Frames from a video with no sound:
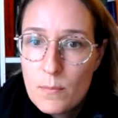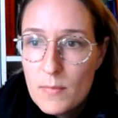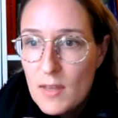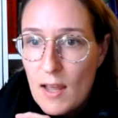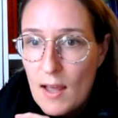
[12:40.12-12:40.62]

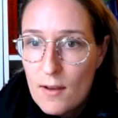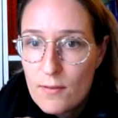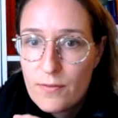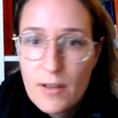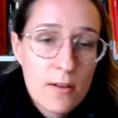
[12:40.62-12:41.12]
they
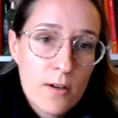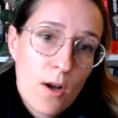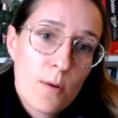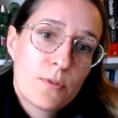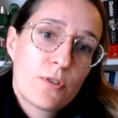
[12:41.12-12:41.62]
have
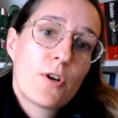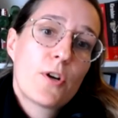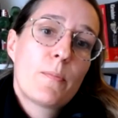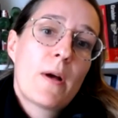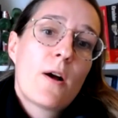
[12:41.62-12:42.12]

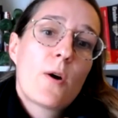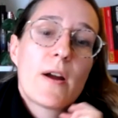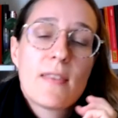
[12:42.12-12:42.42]
helicopter power.